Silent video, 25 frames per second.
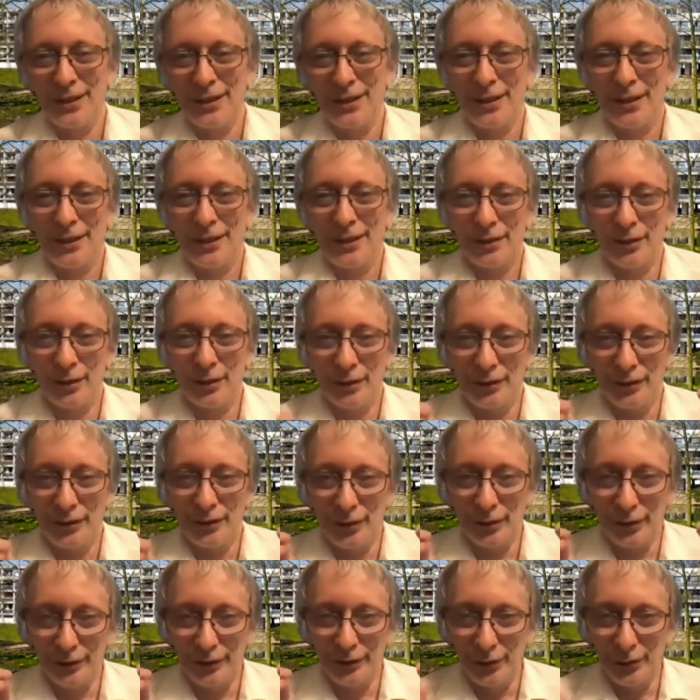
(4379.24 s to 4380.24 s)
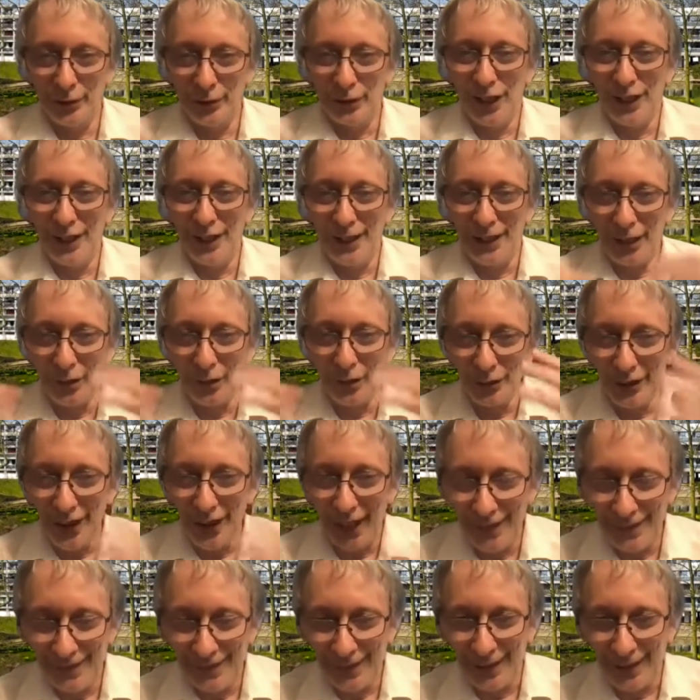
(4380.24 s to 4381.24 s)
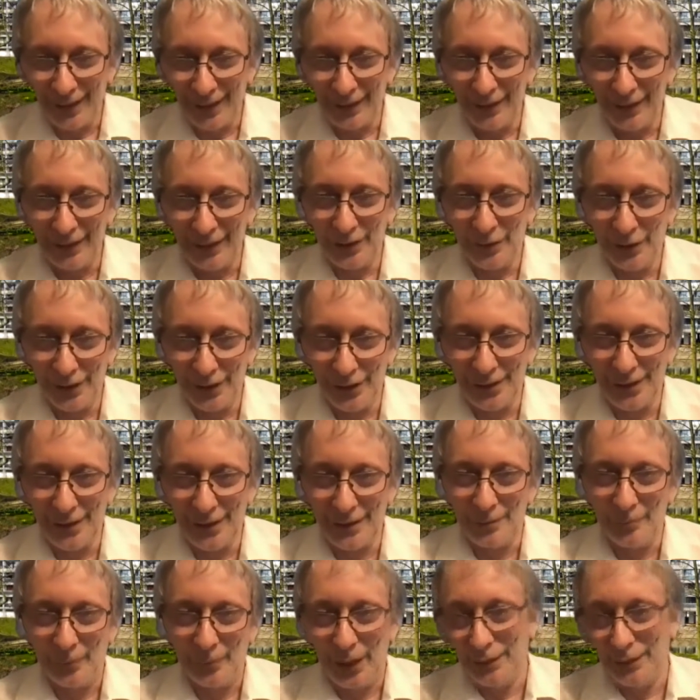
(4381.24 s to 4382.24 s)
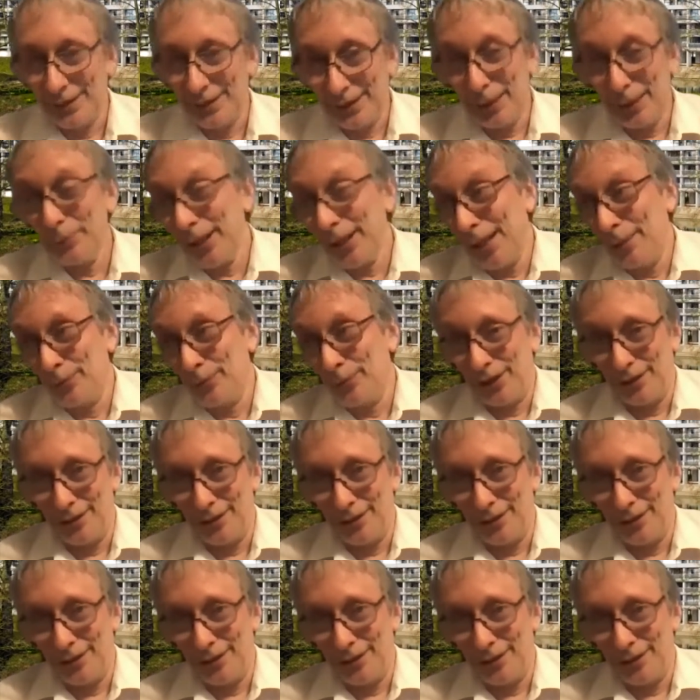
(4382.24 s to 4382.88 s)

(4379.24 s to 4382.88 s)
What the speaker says: You're usually creating a criticism. And sometimes